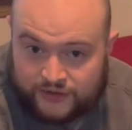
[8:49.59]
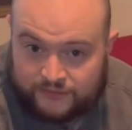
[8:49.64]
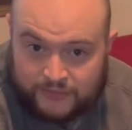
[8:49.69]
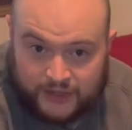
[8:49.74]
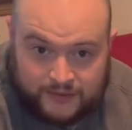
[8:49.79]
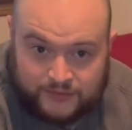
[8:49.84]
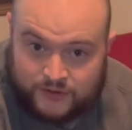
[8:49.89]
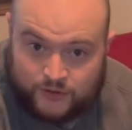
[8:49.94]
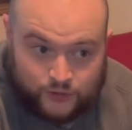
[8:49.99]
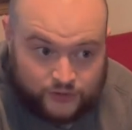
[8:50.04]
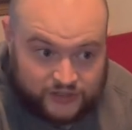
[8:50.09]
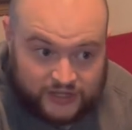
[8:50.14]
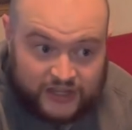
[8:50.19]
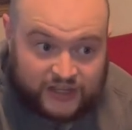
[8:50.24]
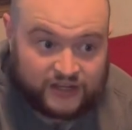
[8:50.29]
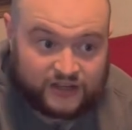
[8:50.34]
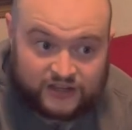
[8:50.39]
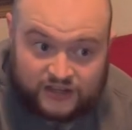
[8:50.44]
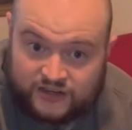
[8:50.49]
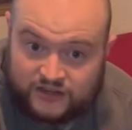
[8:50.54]
maybe you were
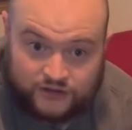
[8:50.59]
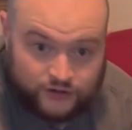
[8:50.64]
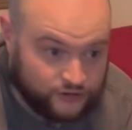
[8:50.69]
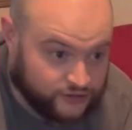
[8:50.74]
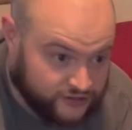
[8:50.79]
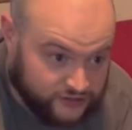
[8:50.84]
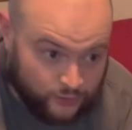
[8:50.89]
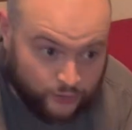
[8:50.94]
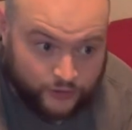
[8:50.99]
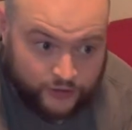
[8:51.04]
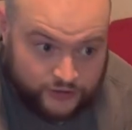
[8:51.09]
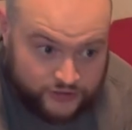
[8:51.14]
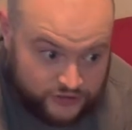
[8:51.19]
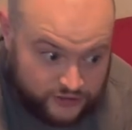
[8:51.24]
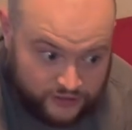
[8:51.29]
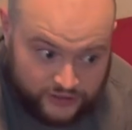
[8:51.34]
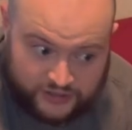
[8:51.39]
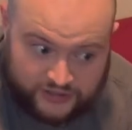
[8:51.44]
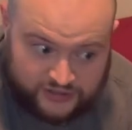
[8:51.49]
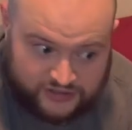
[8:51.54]
taking it into your storage
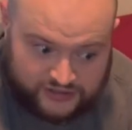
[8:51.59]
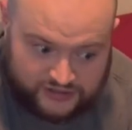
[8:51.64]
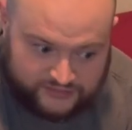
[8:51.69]
unit